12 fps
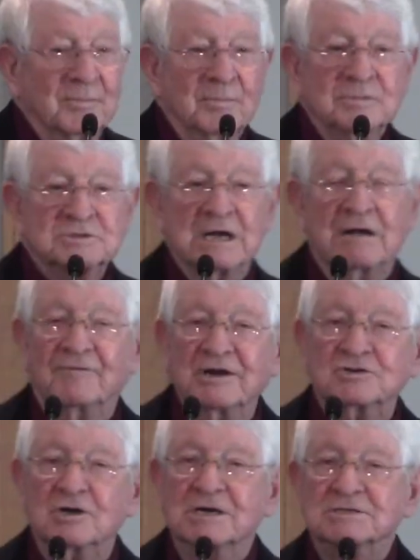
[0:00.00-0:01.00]

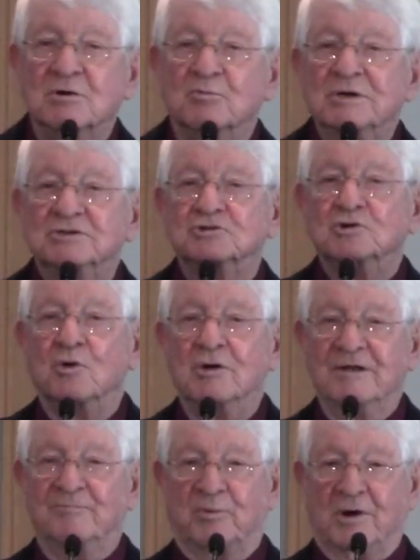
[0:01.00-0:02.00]
Salvation is a
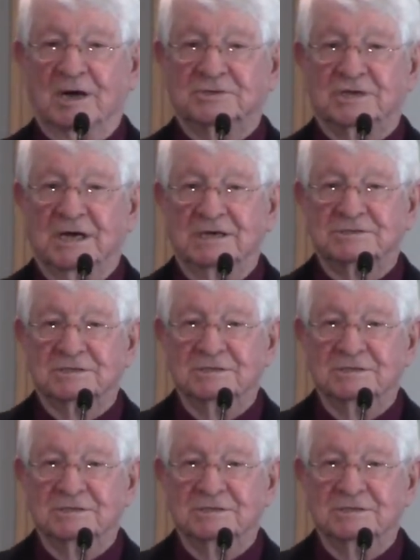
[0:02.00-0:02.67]
restorative process.